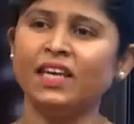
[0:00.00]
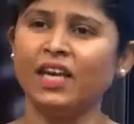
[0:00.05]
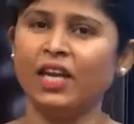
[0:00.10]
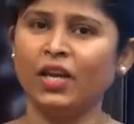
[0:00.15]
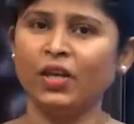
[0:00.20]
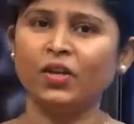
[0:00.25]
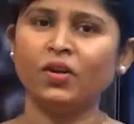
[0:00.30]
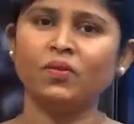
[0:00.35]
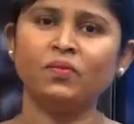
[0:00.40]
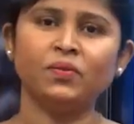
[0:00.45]

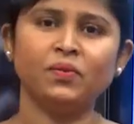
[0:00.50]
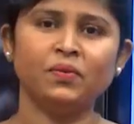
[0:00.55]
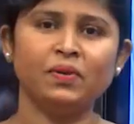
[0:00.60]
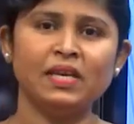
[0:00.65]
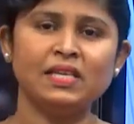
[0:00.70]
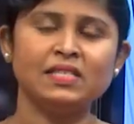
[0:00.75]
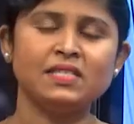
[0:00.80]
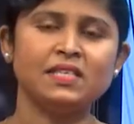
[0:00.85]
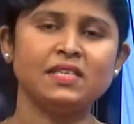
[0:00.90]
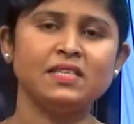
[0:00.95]
end of
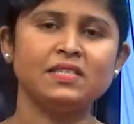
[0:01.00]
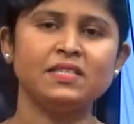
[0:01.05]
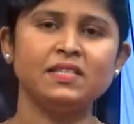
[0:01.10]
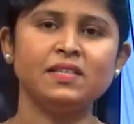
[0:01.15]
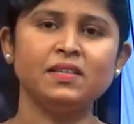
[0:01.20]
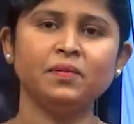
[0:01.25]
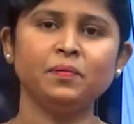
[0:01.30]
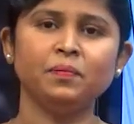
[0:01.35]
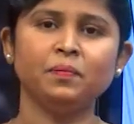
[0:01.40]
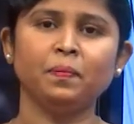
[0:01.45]
today's
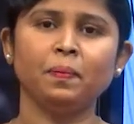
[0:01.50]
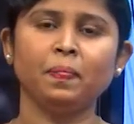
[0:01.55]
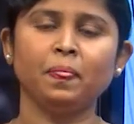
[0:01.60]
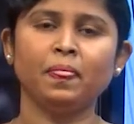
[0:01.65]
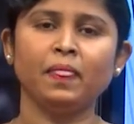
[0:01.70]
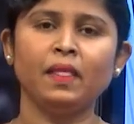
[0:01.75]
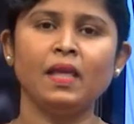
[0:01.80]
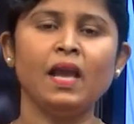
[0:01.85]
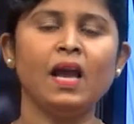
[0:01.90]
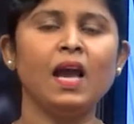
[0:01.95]
lesson.
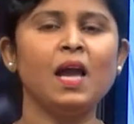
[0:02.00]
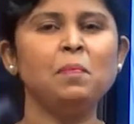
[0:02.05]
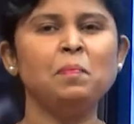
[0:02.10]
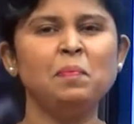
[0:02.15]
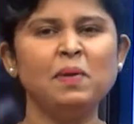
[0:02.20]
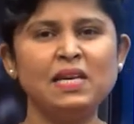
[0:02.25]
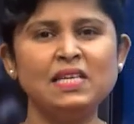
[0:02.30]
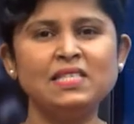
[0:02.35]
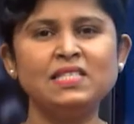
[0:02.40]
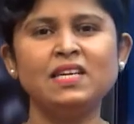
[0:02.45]
I
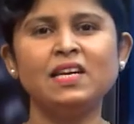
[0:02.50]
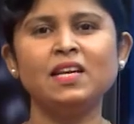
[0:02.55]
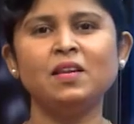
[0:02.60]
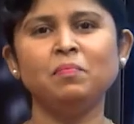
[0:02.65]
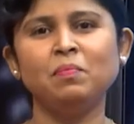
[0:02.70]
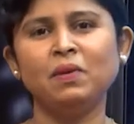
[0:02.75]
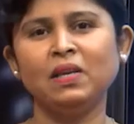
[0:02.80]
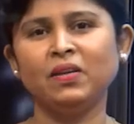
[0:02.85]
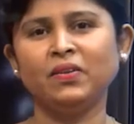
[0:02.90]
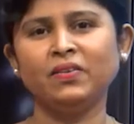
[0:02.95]
personally
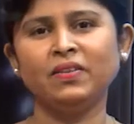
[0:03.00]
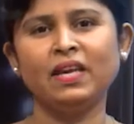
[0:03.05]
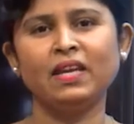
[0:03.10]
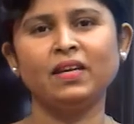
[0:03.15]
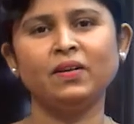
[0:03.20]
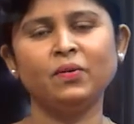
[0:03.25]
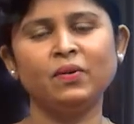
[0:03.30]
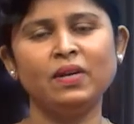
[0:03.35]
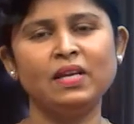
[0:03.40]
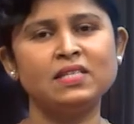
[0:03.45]
believe
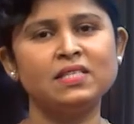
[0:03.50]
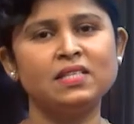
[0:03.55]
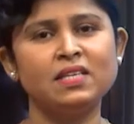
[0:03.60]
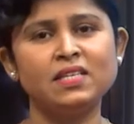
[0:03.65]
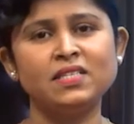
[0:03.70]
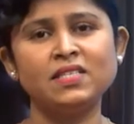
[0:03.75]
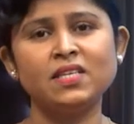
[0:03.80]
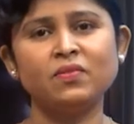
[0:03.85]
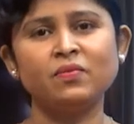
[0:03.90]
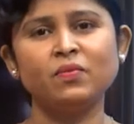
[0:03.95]
that today's
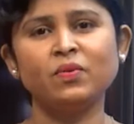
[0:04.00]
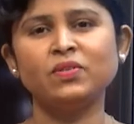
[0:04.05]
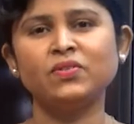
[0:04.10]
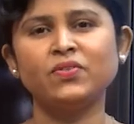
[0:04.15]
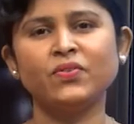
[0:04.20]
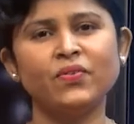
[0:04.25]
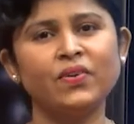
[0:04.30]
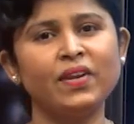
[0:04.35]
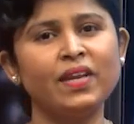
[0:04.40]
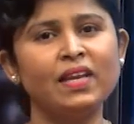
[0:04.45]
lesson
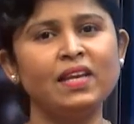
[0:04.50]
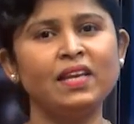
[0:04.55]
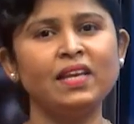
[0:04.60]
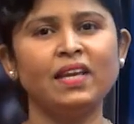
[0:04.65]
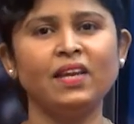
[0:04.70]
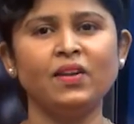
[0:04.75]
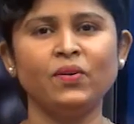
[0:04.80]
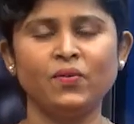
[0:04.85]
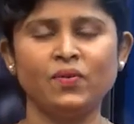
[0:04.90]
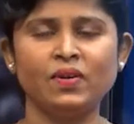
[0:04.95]
was really
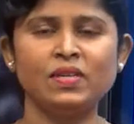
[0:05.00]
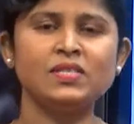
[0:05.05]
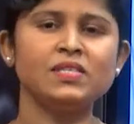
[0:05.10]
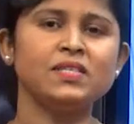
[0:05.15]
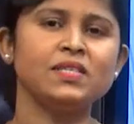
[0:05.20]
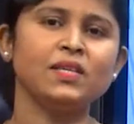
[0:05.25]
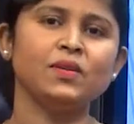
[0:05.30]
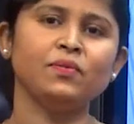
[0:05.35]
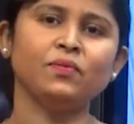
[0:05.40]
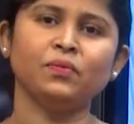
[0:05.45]

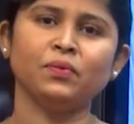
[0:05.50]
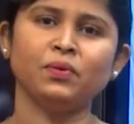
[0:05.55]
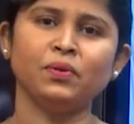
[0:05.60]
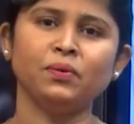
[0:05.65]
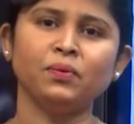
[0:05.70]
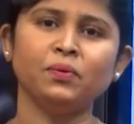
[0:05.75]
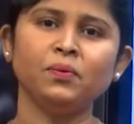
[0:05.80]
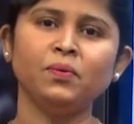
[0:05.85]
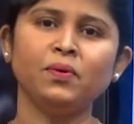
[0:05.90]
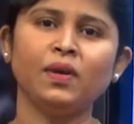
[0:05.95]
interesting for
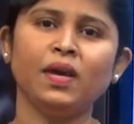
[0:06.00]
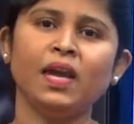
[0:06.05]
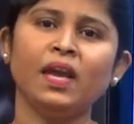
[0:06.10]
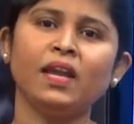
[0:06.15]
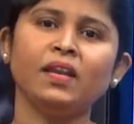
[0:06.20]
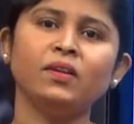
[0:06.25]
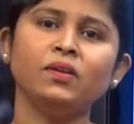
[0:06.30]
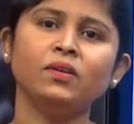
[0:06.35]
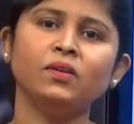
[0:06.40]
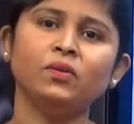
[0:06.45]
you
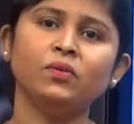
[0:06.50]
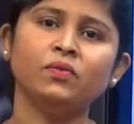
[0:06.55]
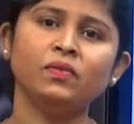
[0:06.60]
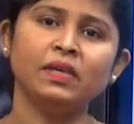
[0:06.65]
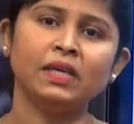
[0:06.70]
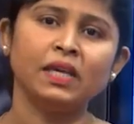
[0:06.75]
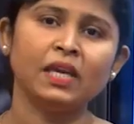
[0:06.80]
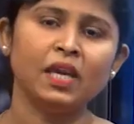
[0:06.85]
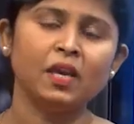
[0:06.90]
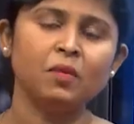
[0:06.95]
and you
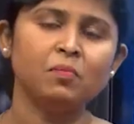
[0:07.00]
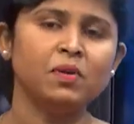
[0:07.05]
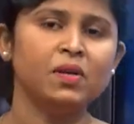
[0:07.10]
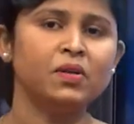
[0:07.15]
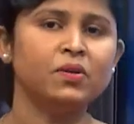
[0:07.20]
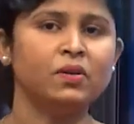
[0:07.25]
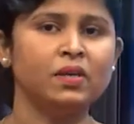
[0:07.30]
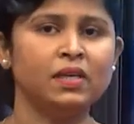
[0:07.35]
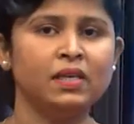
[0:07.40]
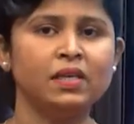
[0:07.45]
were able
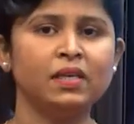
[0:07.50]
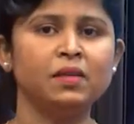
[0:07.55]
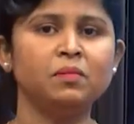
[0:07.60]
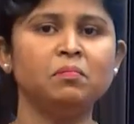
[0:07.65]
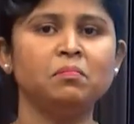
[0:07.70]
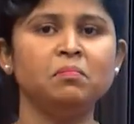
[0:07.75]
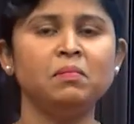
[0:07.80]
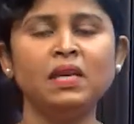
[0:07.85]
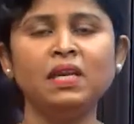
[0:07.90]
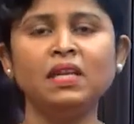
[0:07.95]
to learn
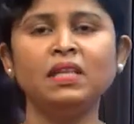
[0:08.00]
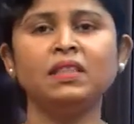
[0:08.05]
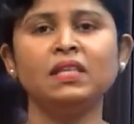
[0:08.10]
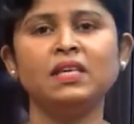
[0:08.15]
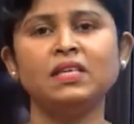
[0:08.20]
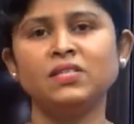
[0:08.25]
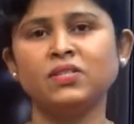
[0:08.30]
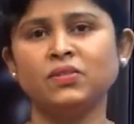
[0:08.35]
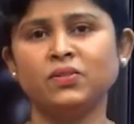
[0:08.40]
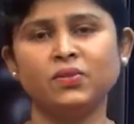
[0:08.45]
many
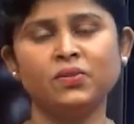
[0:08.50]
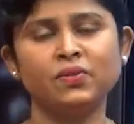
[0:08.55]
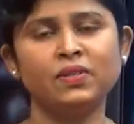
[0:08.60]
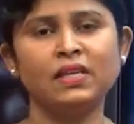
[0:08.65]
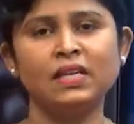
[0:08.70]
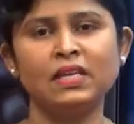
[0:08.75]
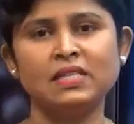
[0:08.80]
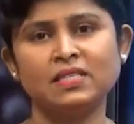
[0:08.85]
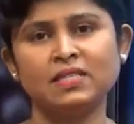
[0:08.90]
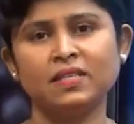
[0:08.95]
things through the
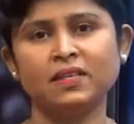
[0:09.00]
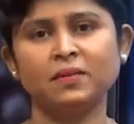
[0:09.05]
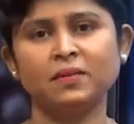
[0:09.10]
lesson.